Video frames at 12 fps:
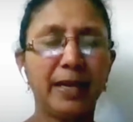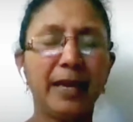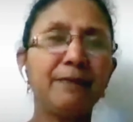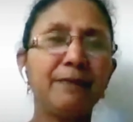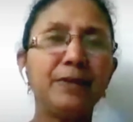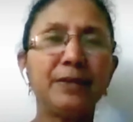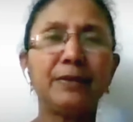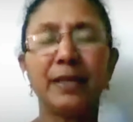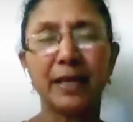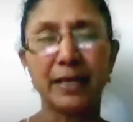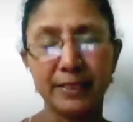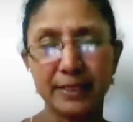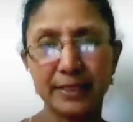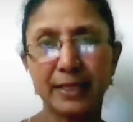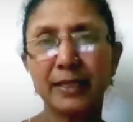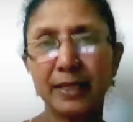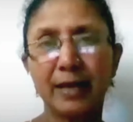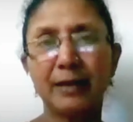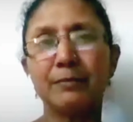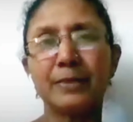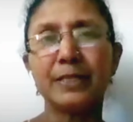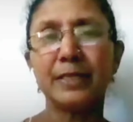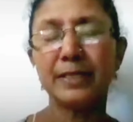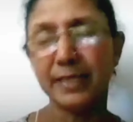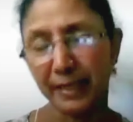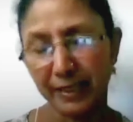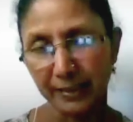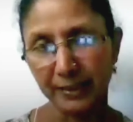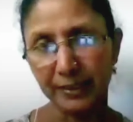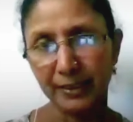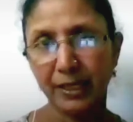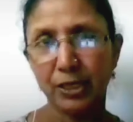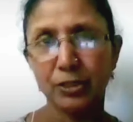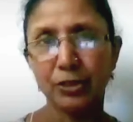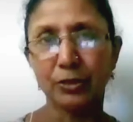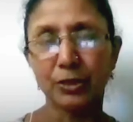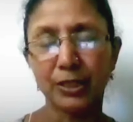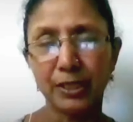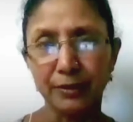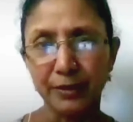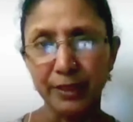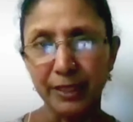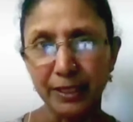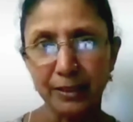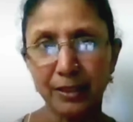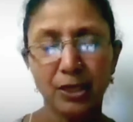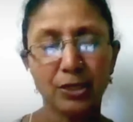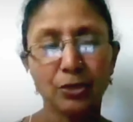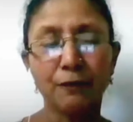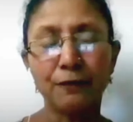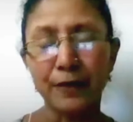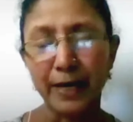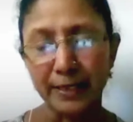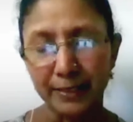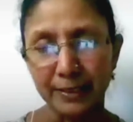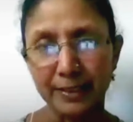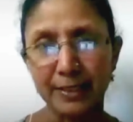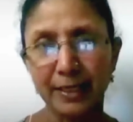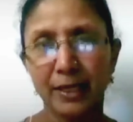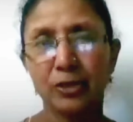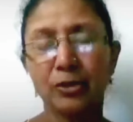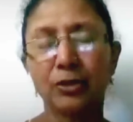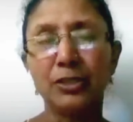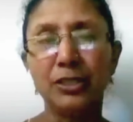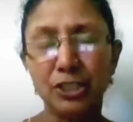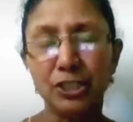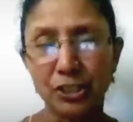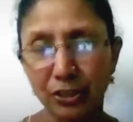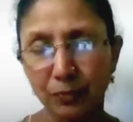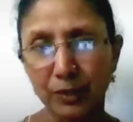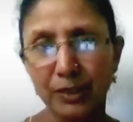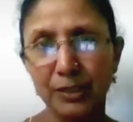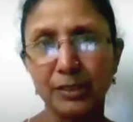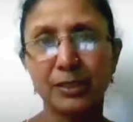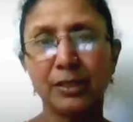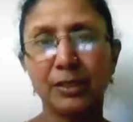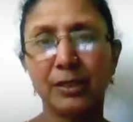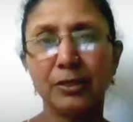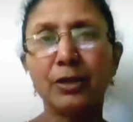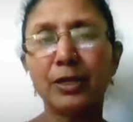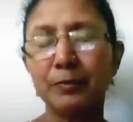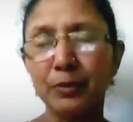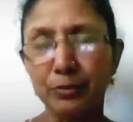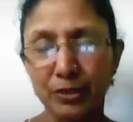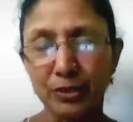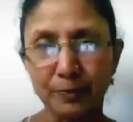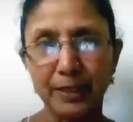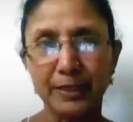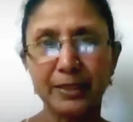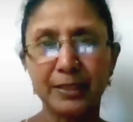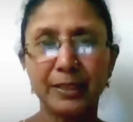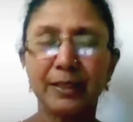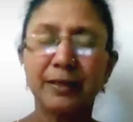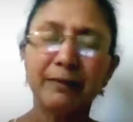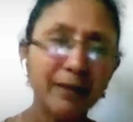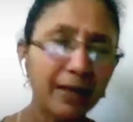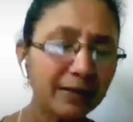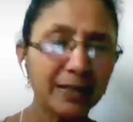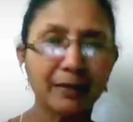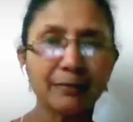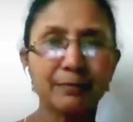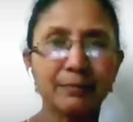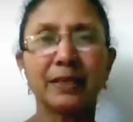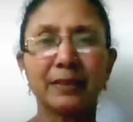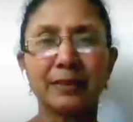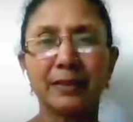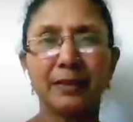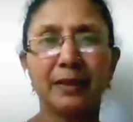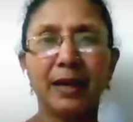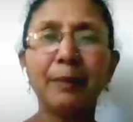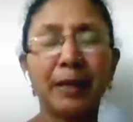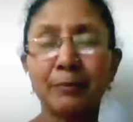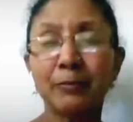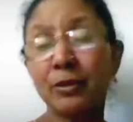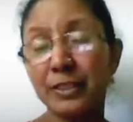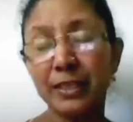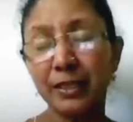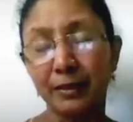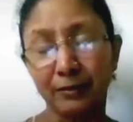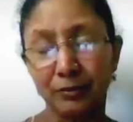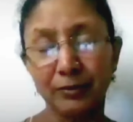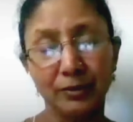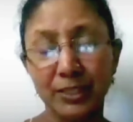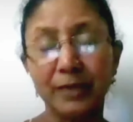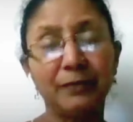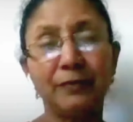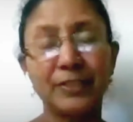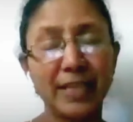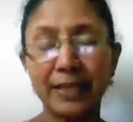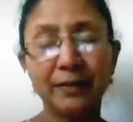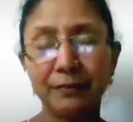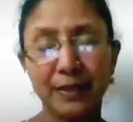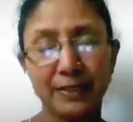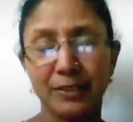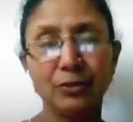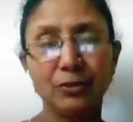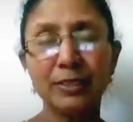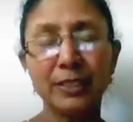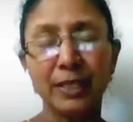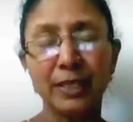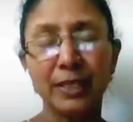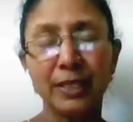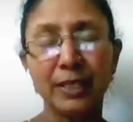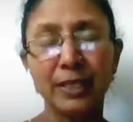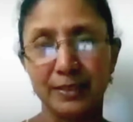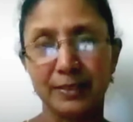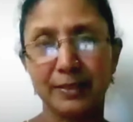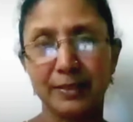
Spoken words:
Everything else comes second. Your career, your friends, your digital world, your amusement, that comes second. I mean, I'm not saying sacrifice it, don't sacrifice it.